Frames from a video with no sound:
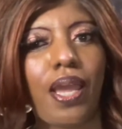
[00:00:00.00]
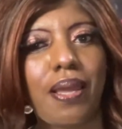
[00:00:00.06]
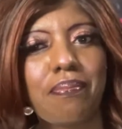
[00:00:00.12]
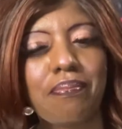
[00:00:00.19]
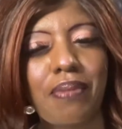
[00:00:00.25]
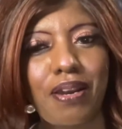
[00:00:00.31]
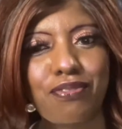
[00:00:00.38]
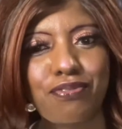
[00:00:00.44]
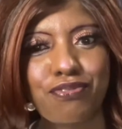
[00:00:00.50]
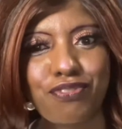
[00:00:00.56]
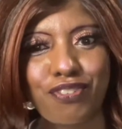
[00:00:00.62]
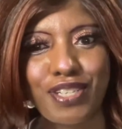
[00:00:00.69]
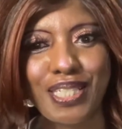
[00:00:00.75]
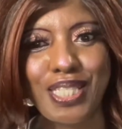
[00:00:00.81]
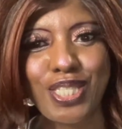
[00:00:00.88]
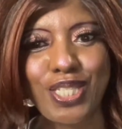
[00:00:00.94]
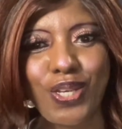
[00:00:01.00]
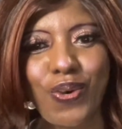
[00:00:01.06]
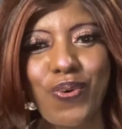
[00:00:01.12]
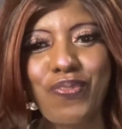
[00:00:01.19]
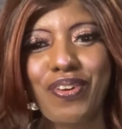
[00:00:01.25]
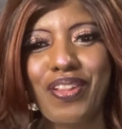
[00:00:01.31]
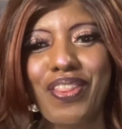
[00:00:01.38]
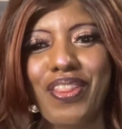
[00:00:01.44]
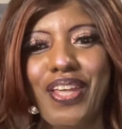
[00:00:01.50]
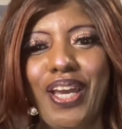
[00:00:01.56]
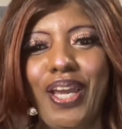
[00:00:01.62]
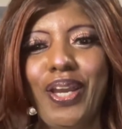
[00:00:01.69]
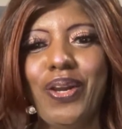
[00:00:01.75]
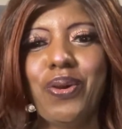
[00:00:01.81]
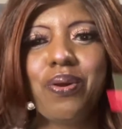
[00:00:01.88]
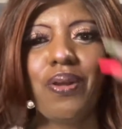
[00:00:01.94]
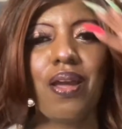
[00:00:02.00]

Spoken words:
my friends over there,